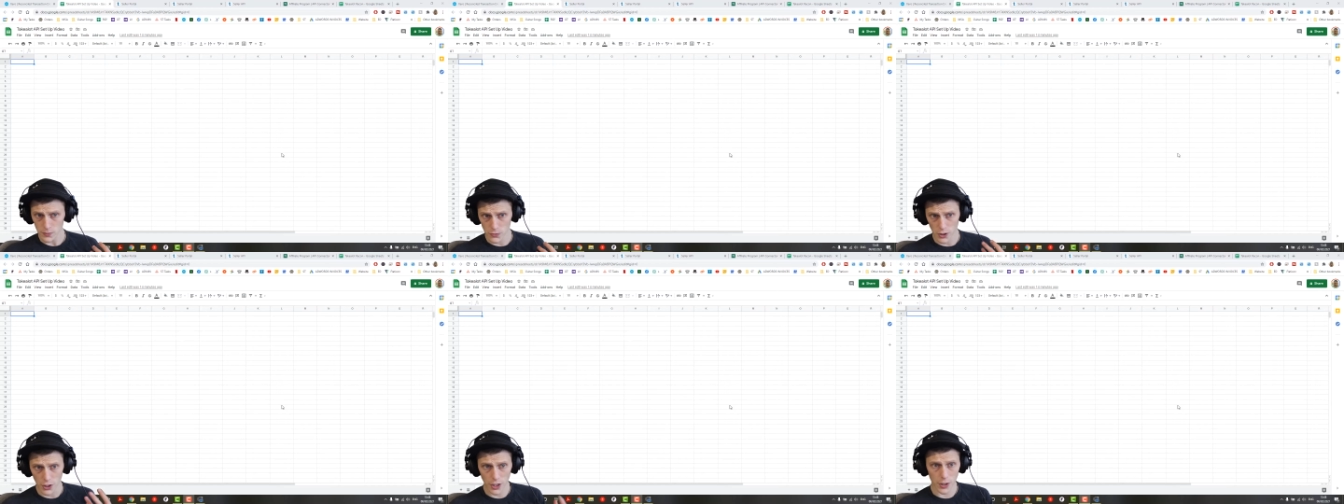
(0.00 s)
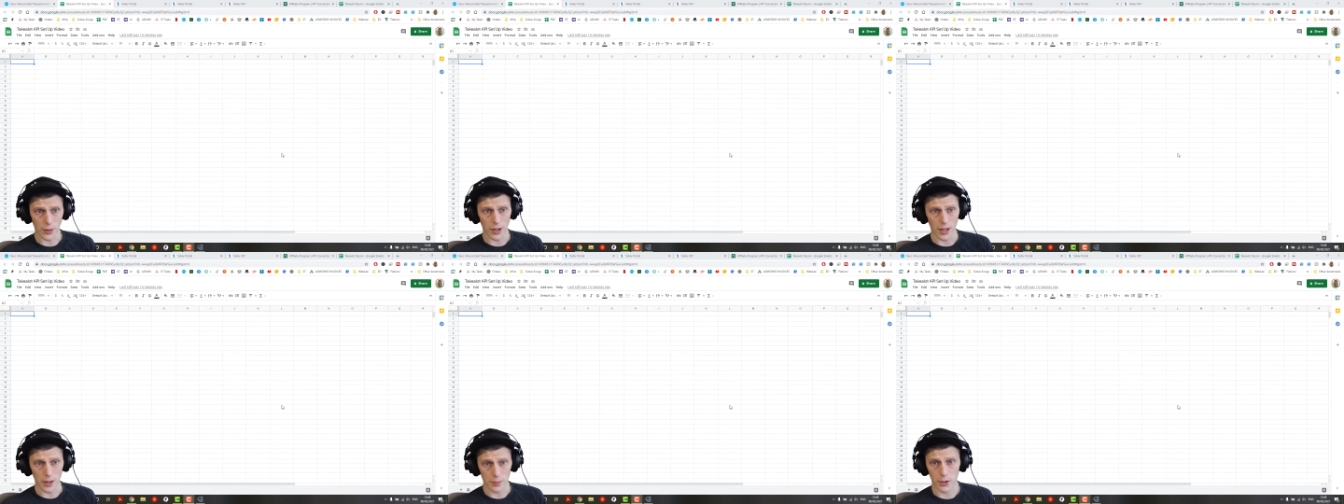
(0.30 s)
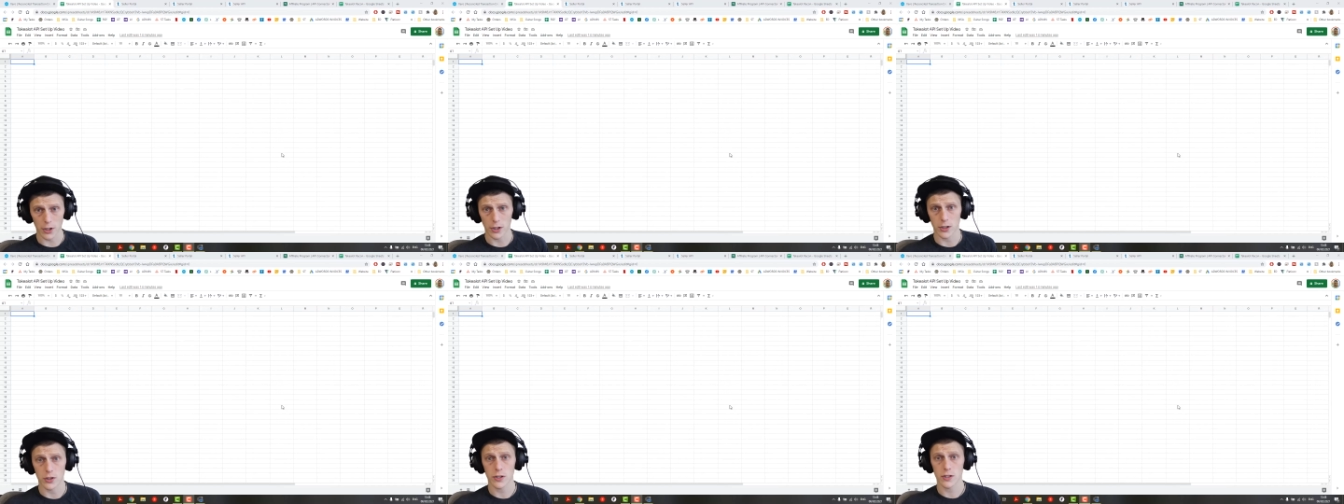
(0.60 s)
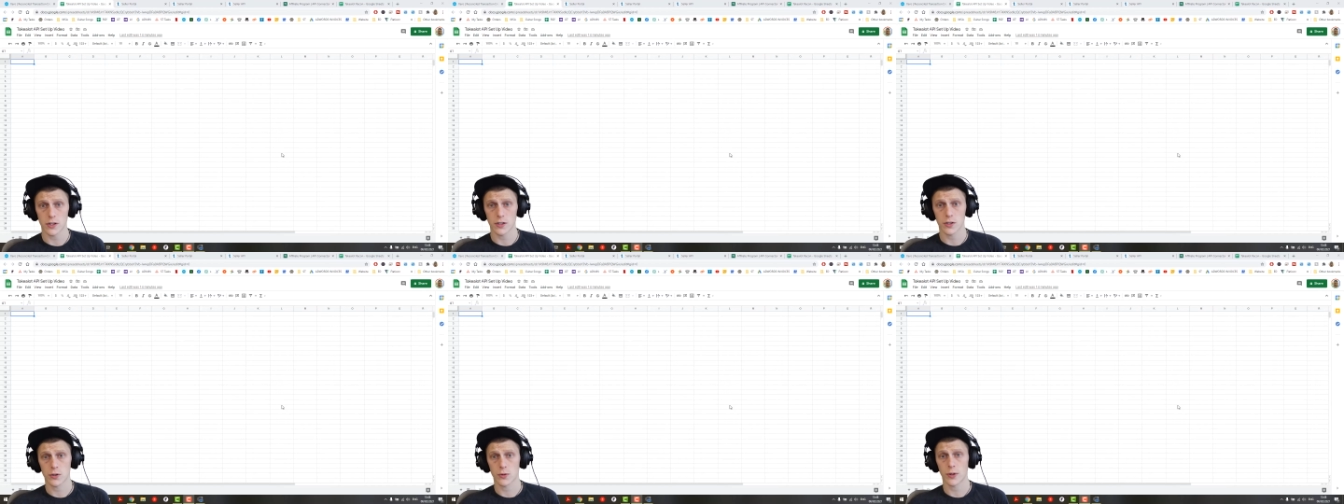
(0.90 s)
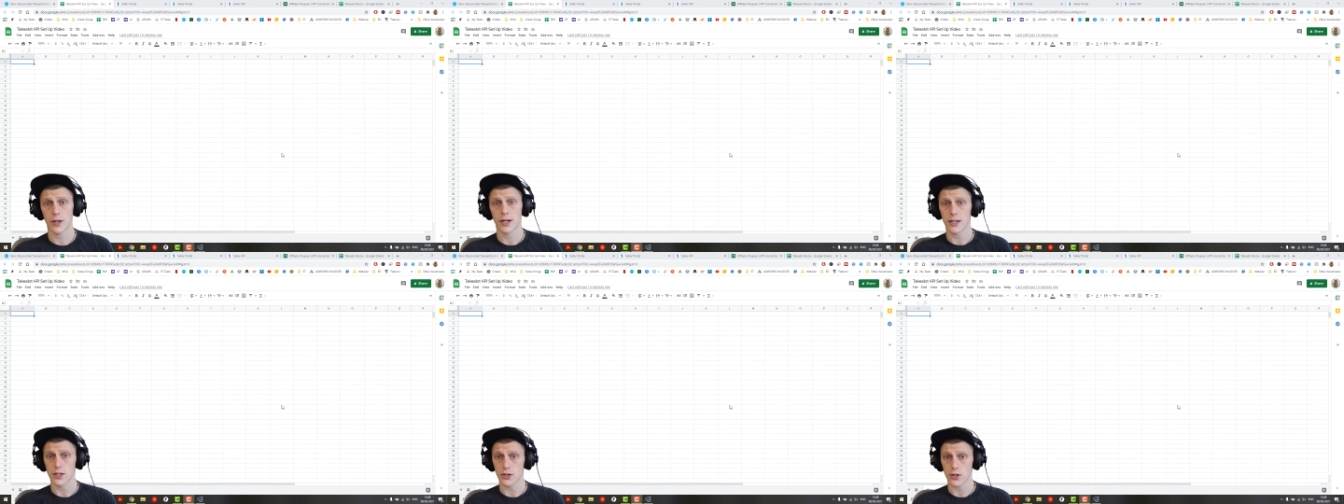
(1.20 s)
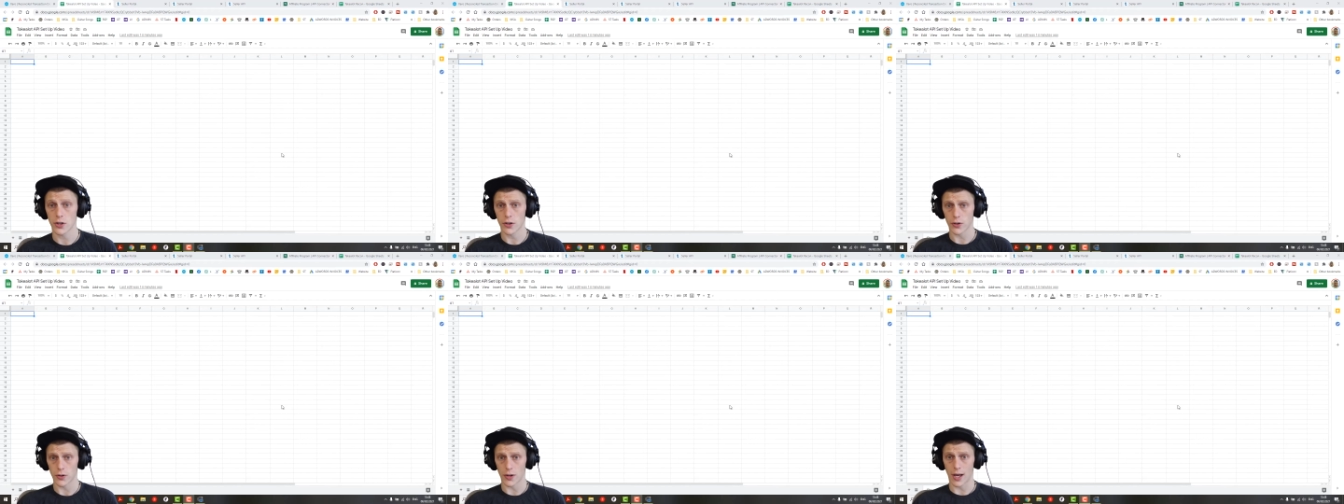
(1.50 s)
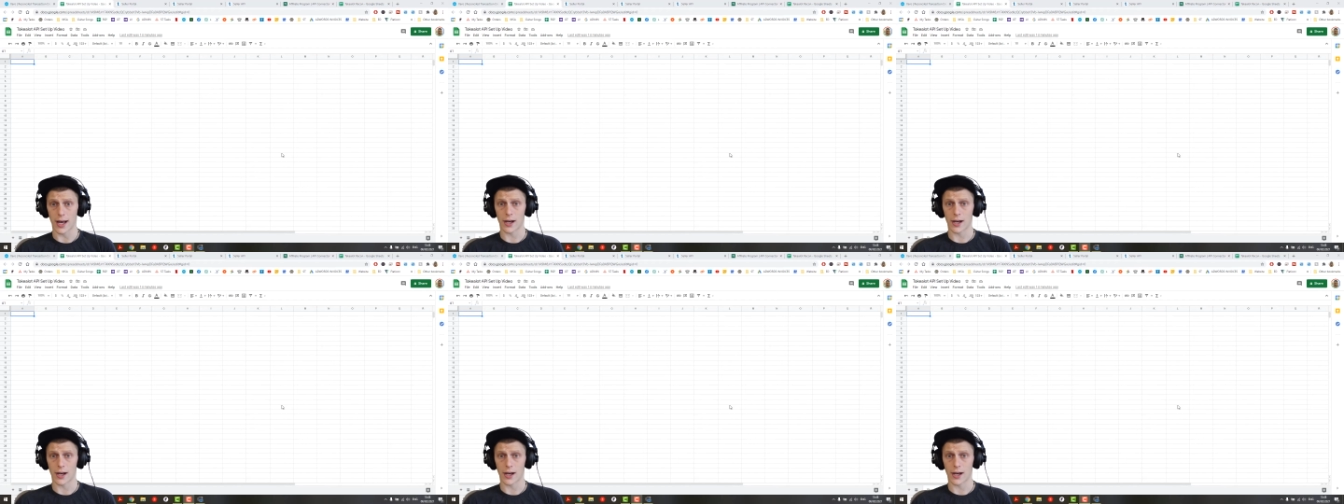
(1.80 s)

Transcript: So anyway, I'm going to just quickly show you